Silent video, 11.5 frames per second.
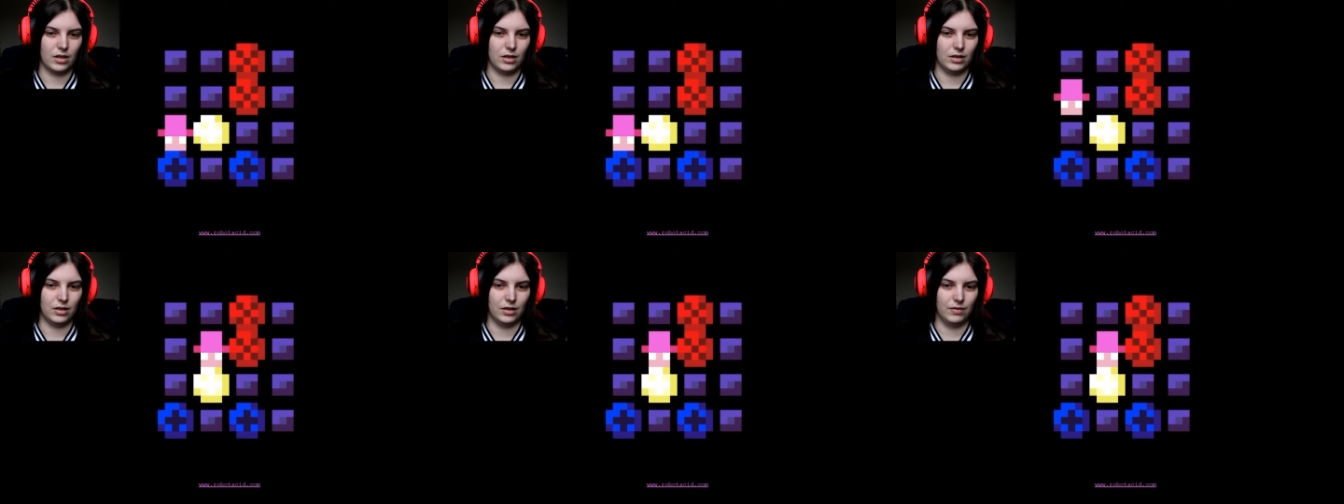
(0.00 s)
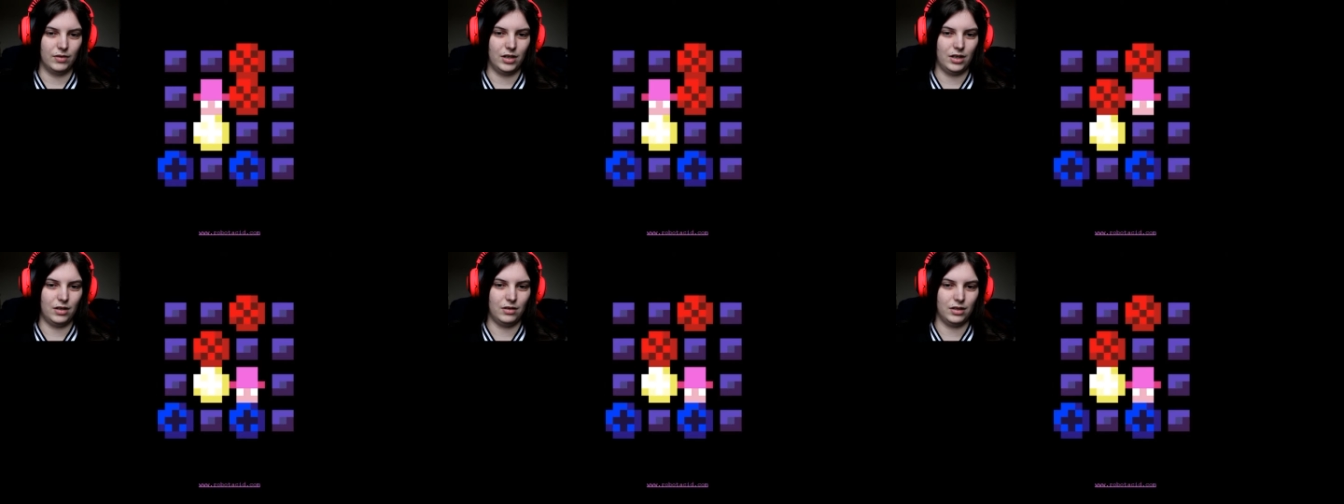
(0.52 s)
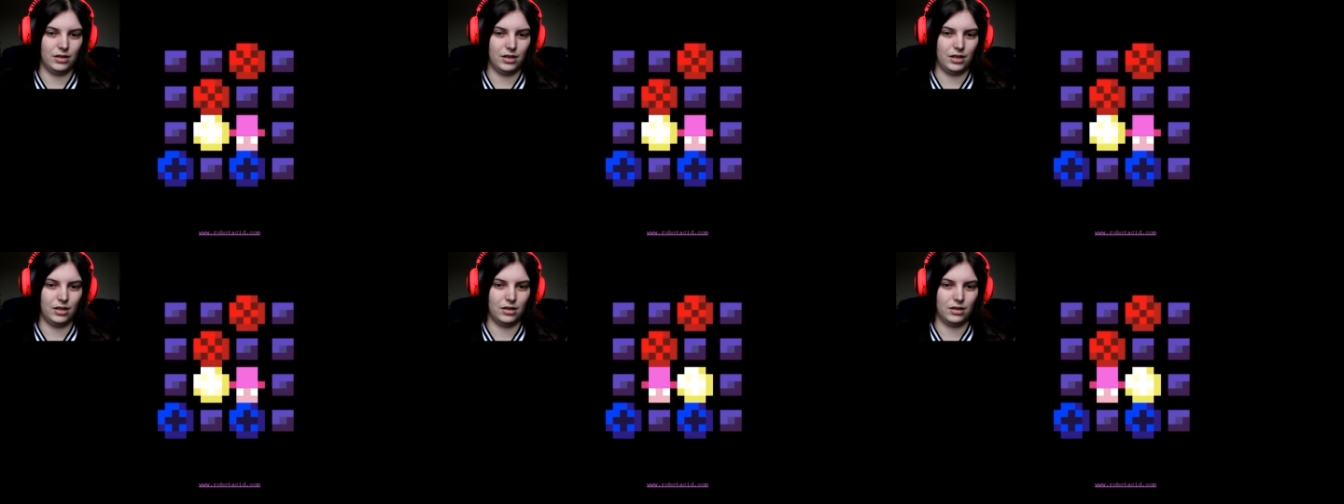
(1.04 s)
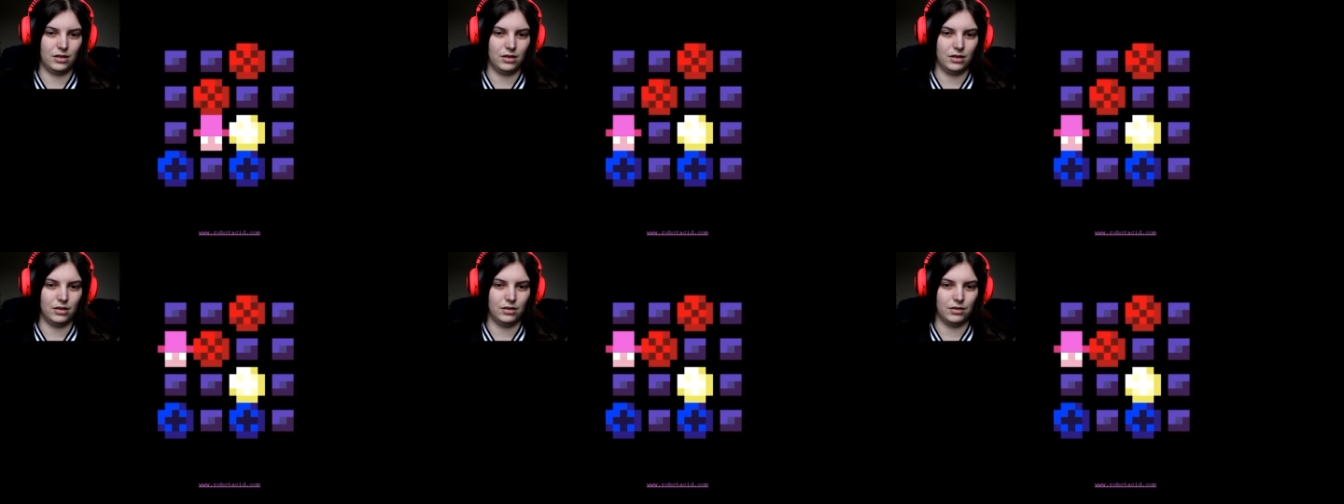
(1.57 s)
And around and there, and
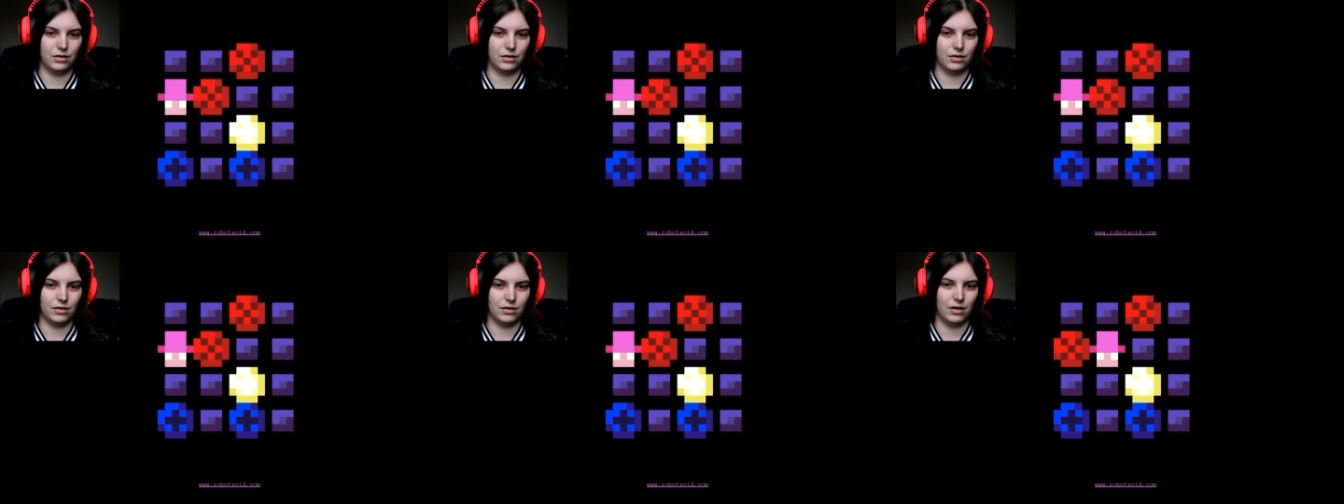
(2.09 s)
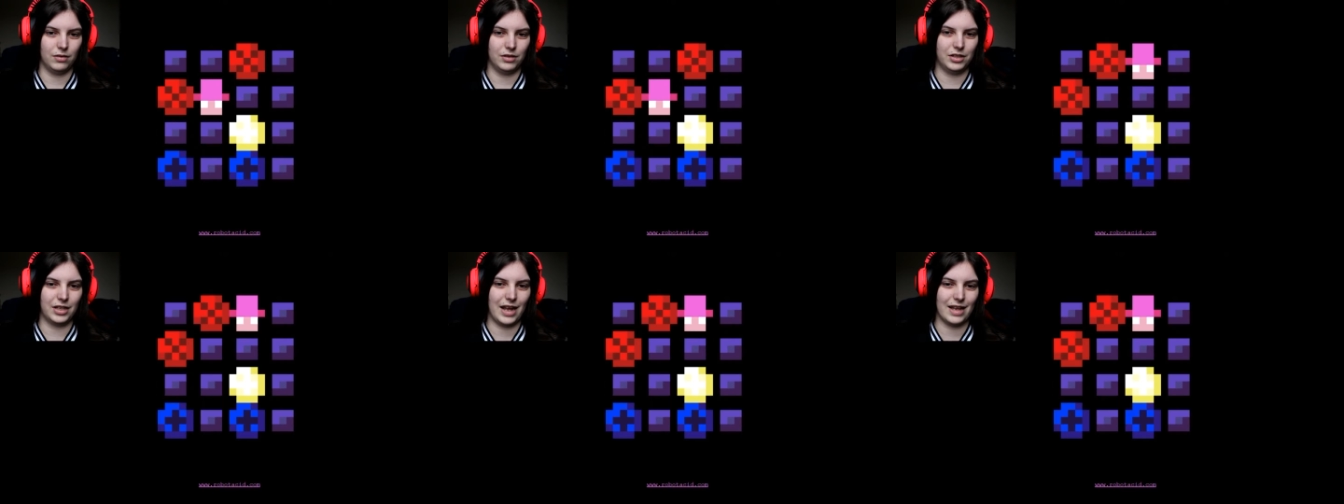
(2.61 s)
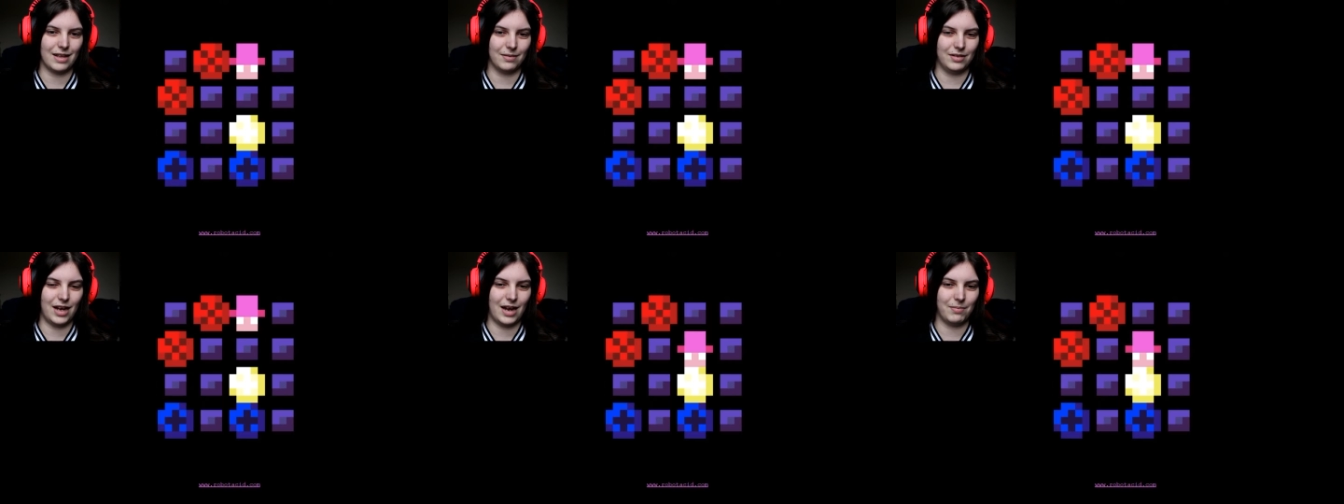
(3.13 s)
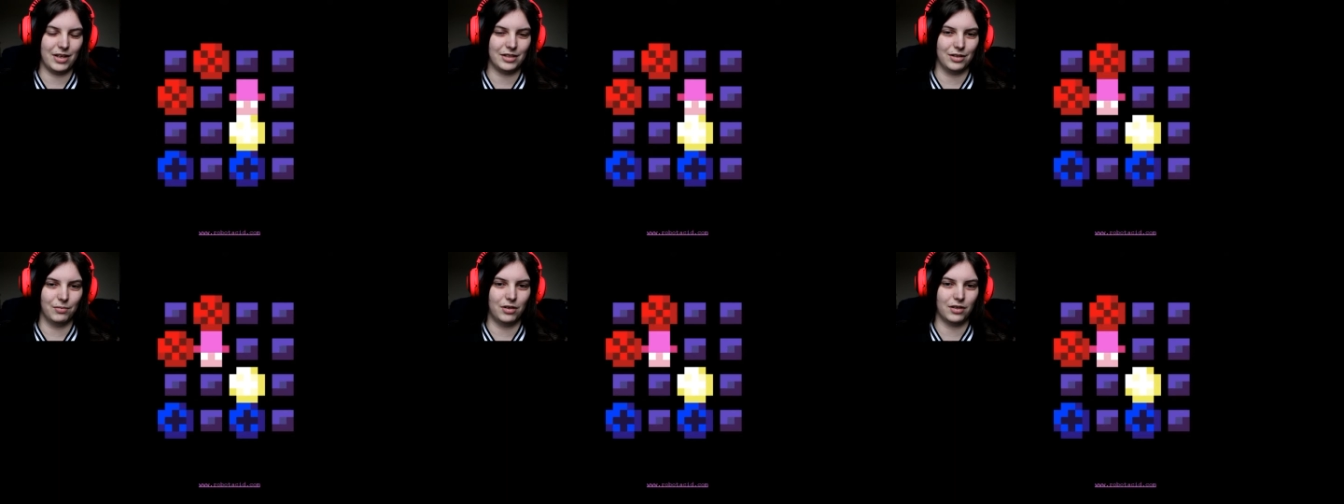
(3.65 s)
then just... Oh, just getting the damn things
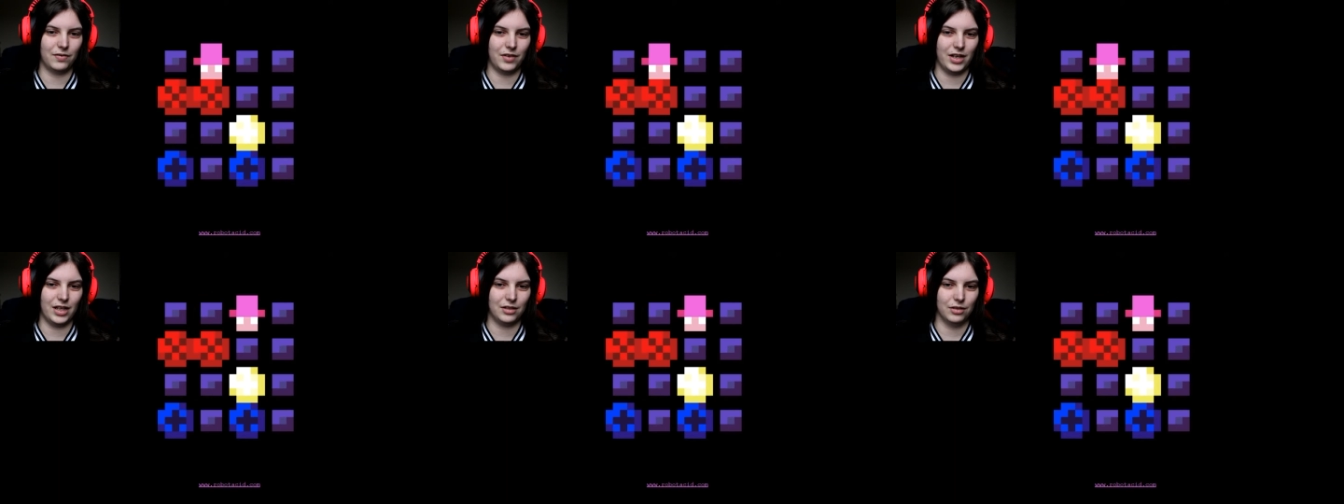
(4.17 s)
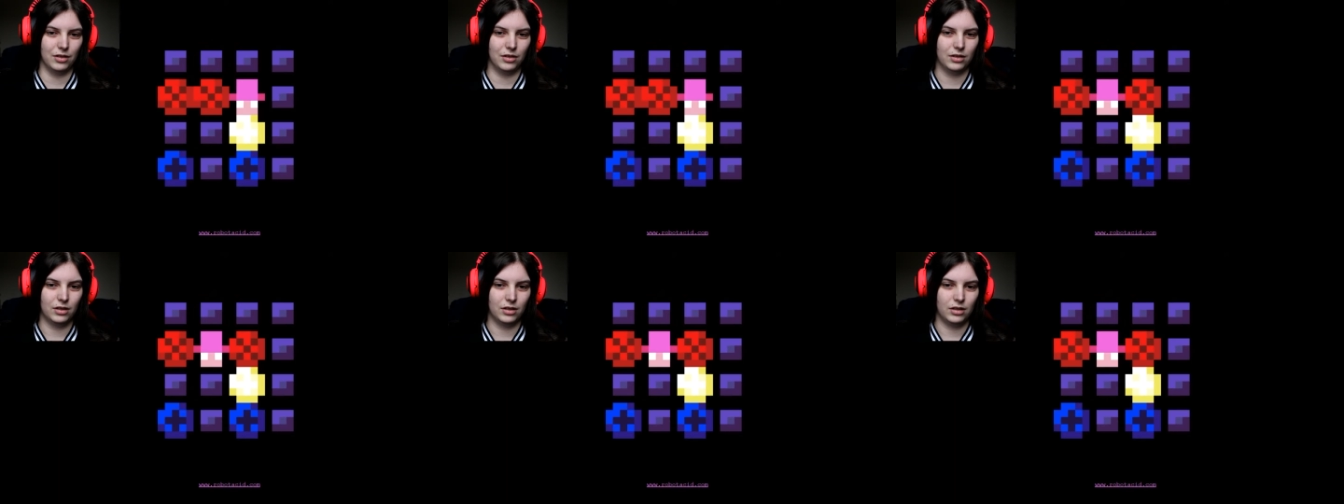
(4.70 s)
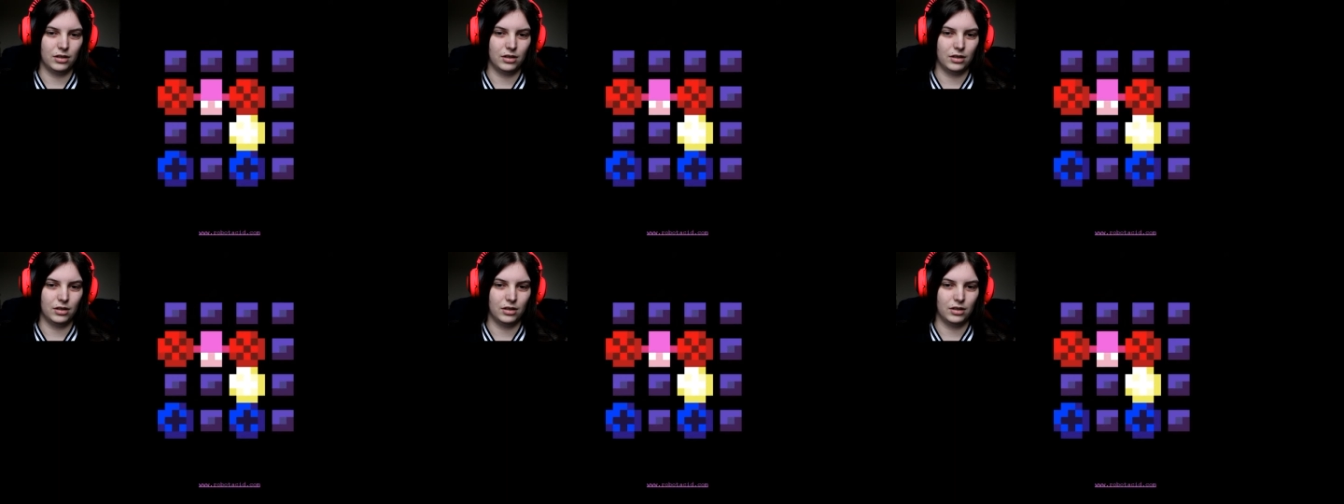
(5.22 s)
to work for you, that's all.